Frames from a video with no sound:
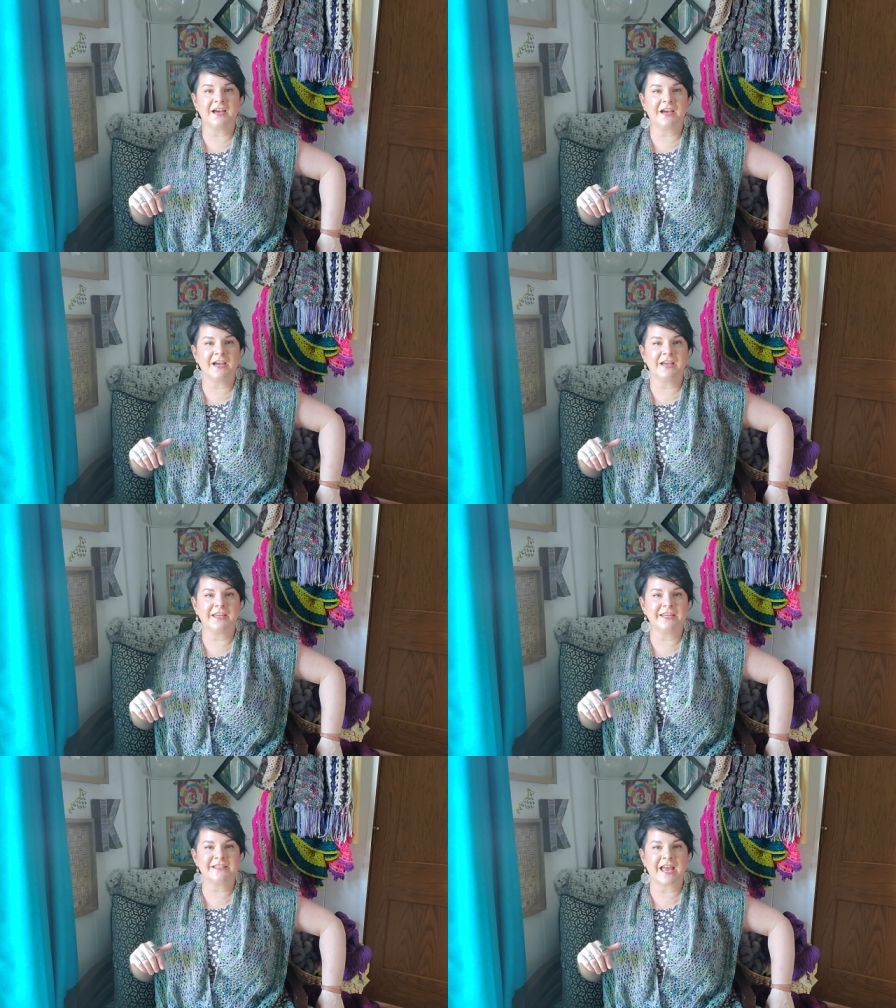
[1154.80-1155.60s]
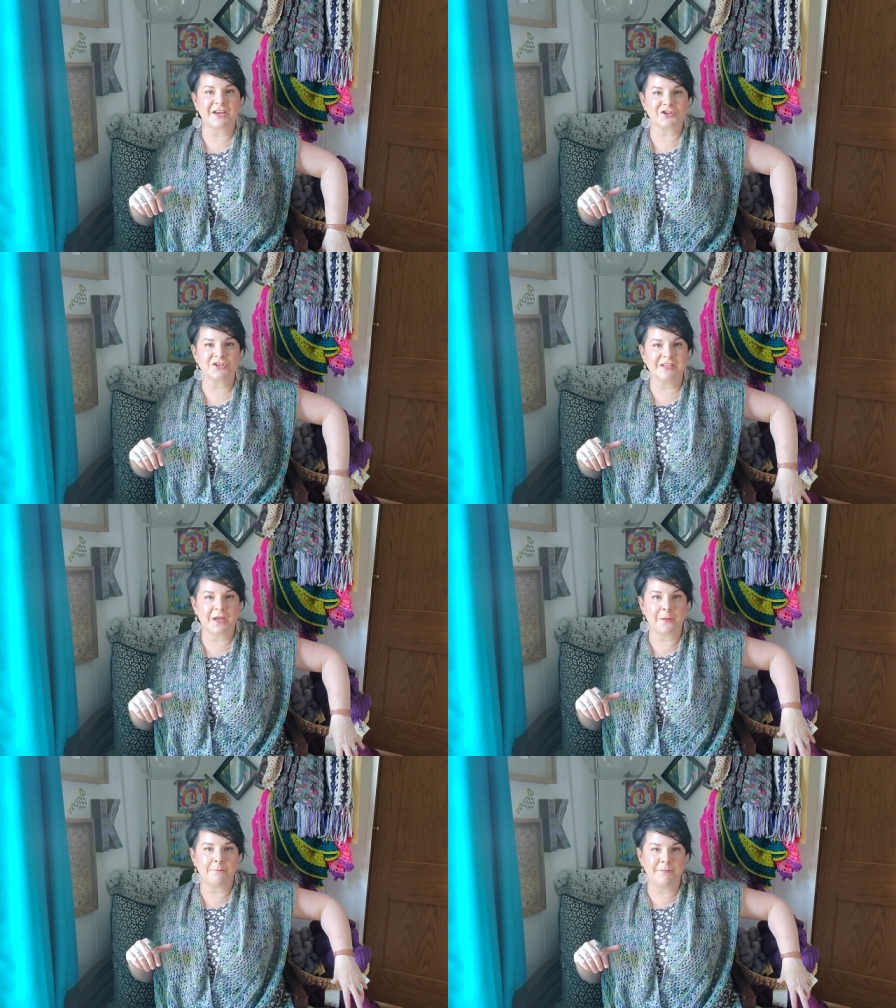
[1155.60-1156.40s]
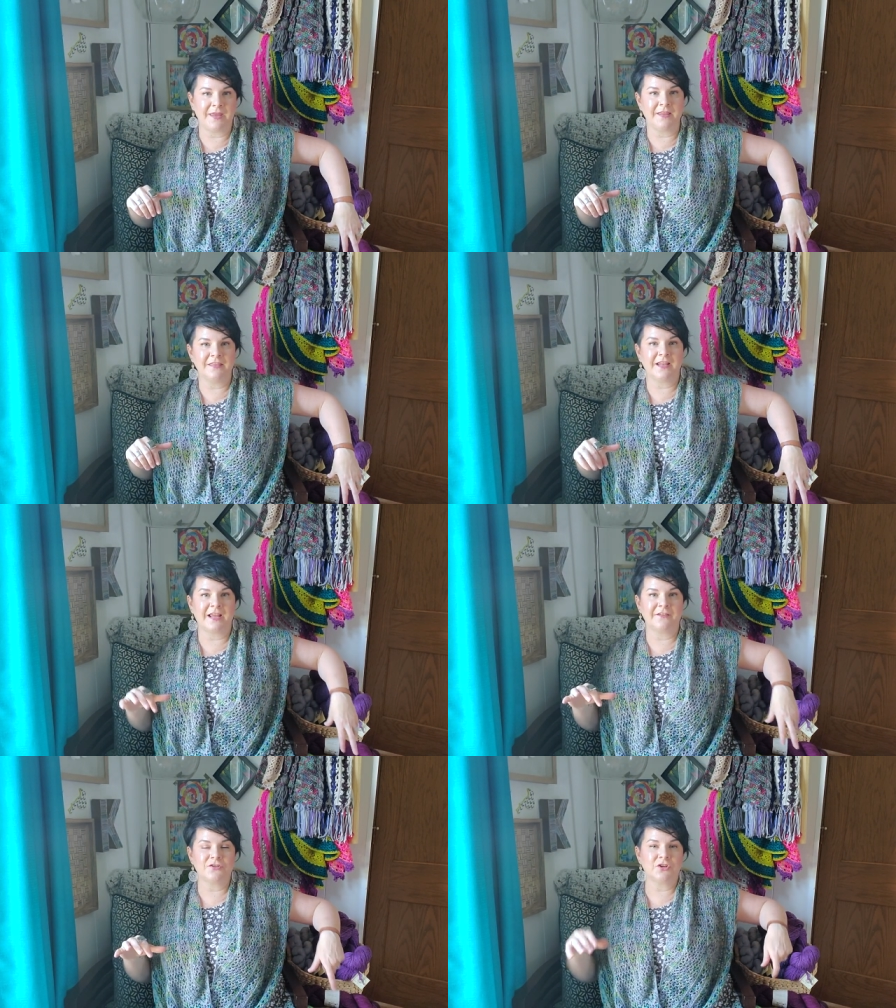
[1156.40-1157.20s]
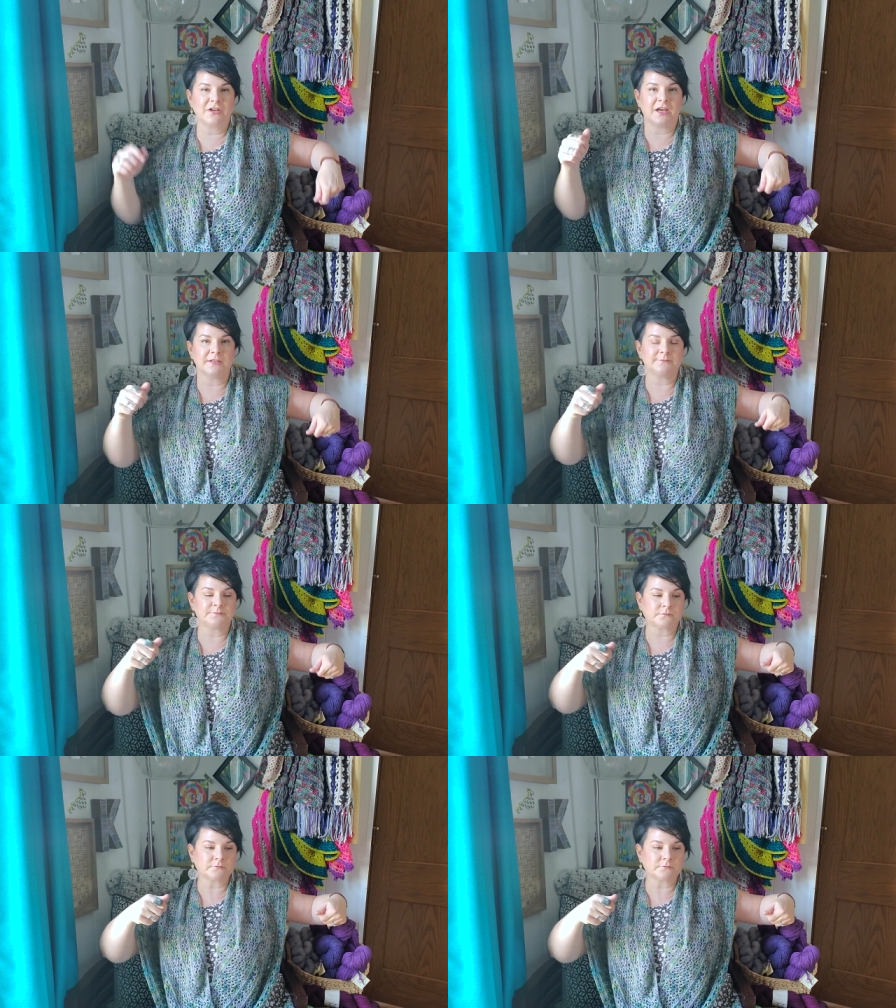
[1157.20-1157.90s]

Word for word: uh, is actually a bin that I took um,